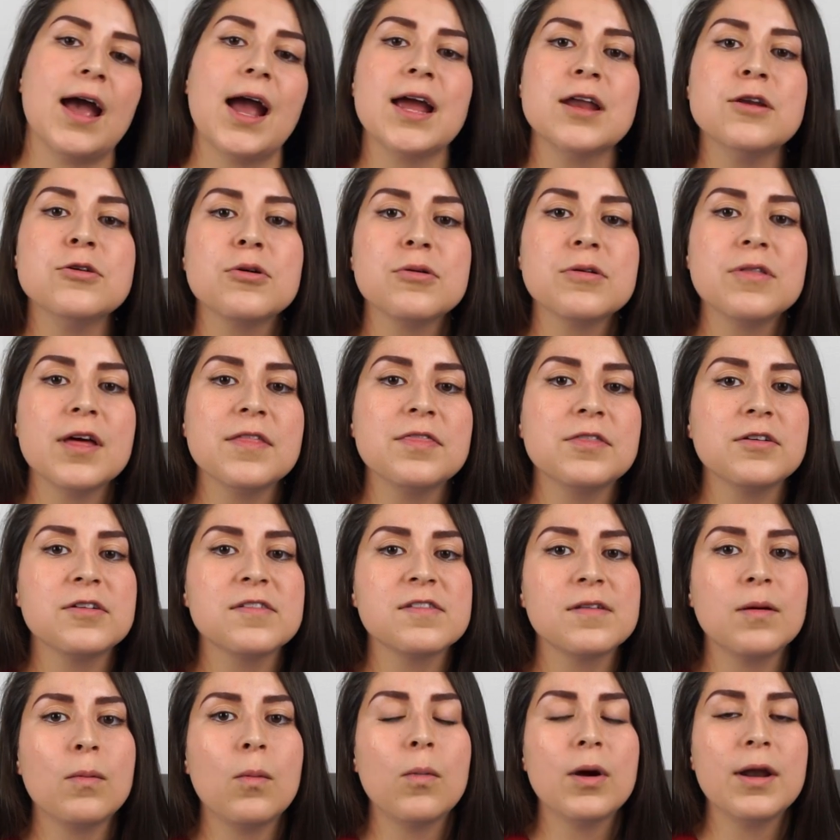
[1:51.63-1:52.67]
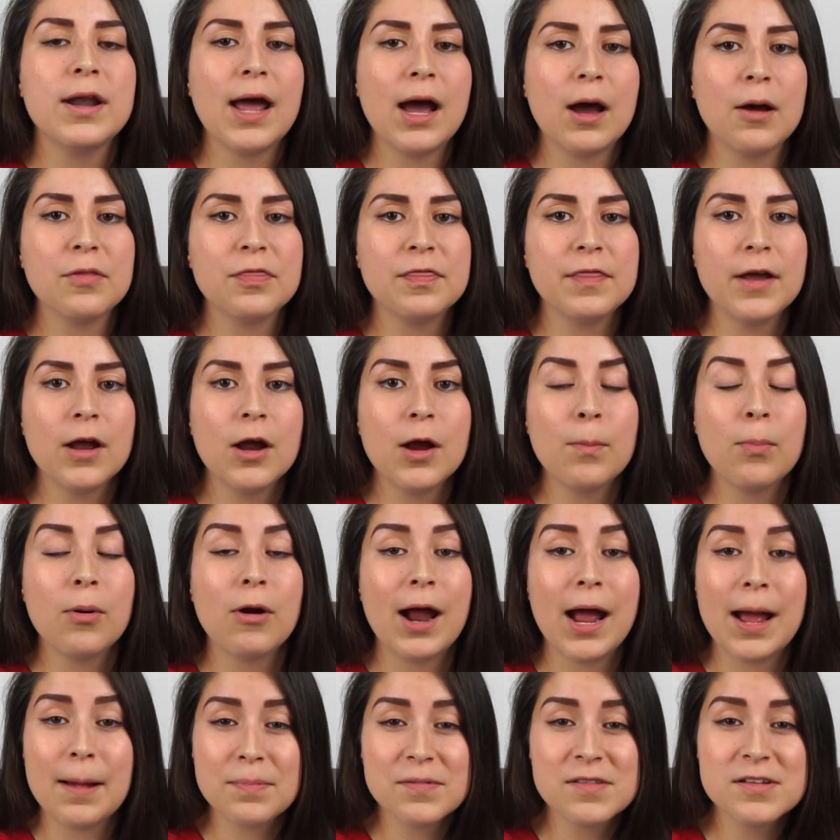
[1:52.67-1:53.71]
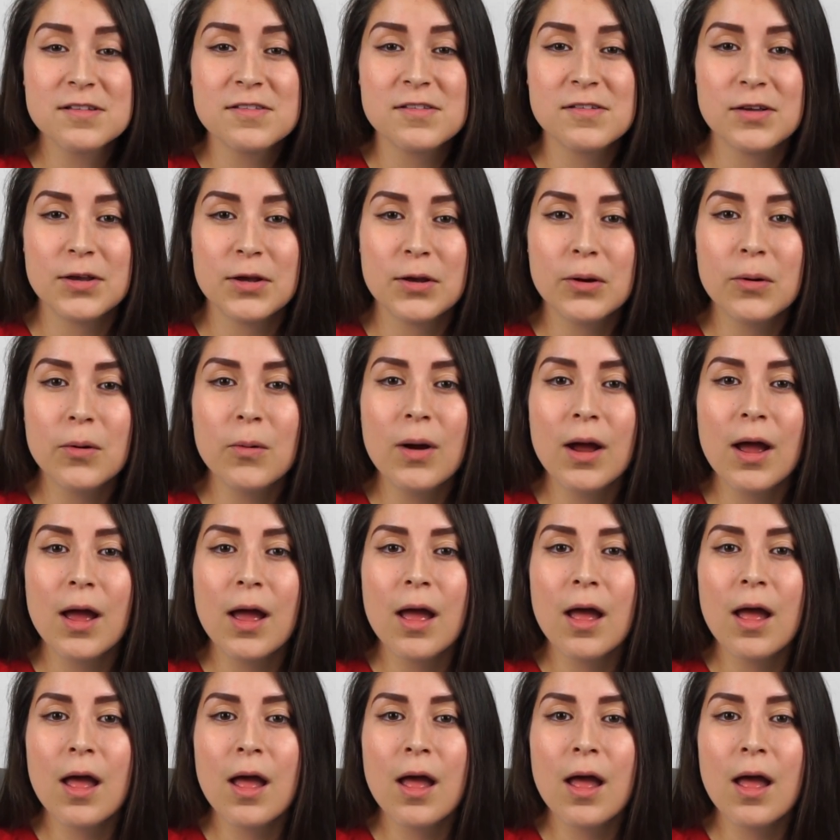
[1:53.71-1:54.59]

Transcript: I know that there's someone out there, perhaps it's you,